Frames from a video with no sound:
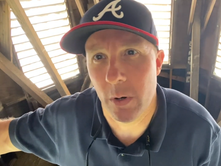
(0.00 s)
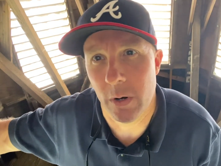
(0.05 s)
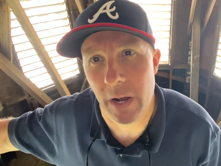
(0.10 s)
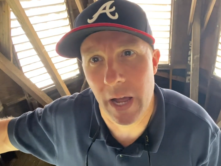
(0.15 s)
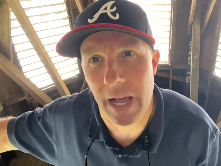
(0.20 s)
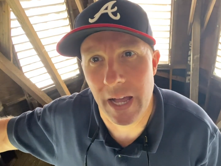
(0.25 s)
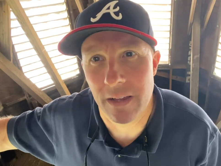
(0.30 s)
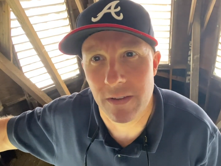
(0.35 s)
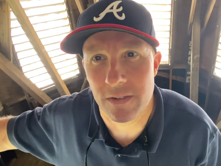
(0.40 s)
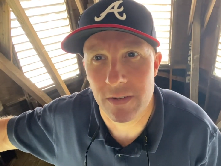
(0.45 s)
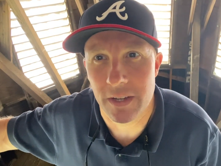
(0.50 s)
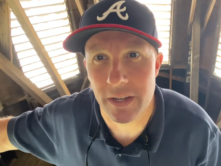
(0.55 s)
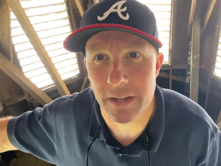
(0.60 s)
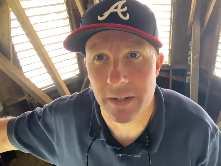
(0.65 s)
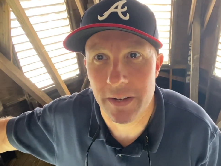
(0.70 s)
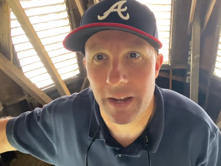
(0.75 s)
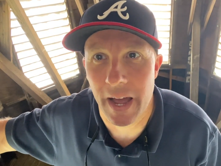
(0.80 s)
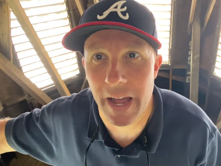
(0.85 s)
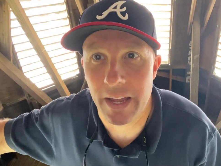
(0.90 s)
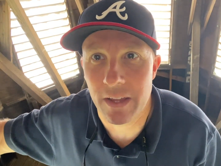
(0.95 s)
has a
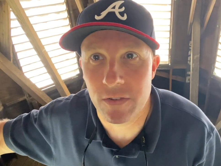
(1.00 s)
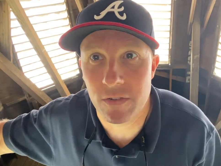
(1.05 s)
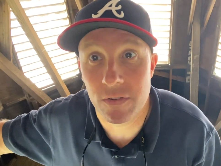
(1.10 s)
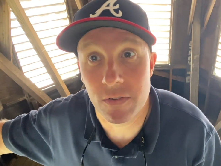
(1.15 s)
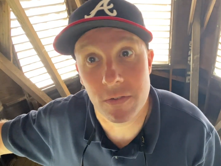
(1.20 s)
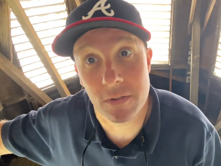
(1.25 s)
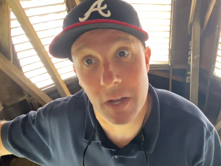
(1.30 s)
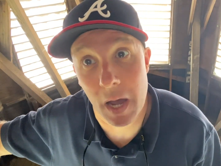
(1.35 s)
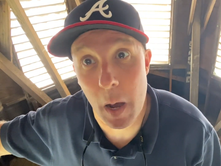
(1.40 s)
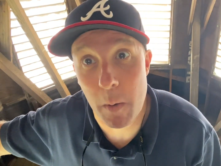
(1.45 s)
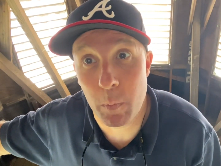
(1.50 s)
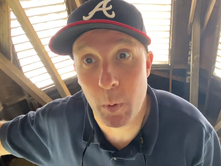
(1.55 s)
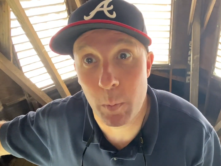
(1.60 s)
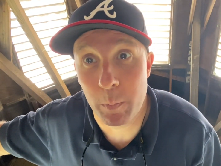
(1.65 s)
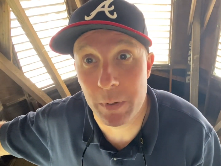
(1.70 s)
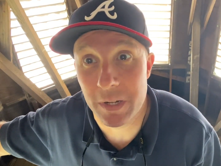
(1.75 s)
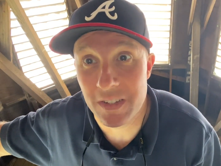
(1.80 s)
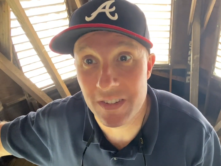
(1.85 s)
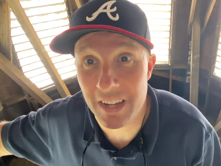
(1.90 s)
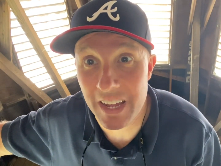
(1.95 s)
nice copper
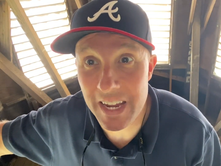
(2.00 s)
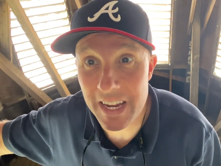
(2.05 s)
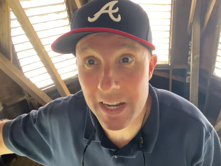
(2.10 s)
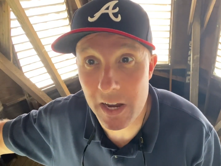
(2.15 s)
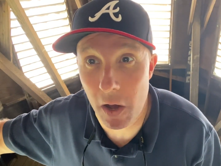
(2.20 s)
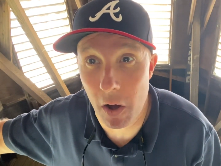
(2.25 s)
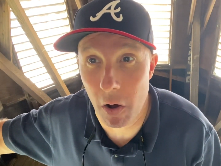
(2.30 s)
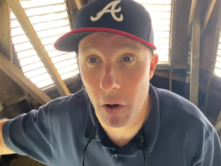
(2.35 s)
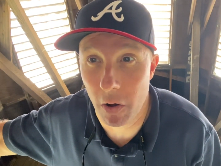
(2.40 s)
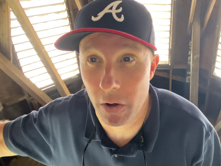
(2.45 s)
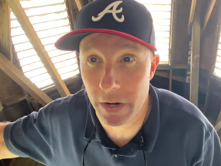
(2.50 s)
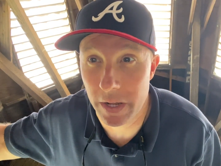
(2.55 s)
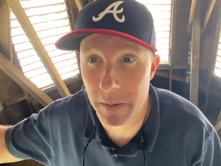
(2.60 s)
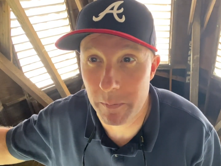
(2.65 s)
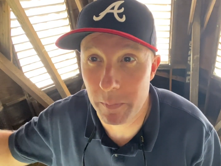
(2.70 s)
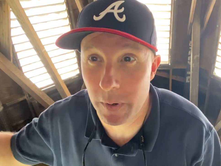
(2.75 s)
patina on it,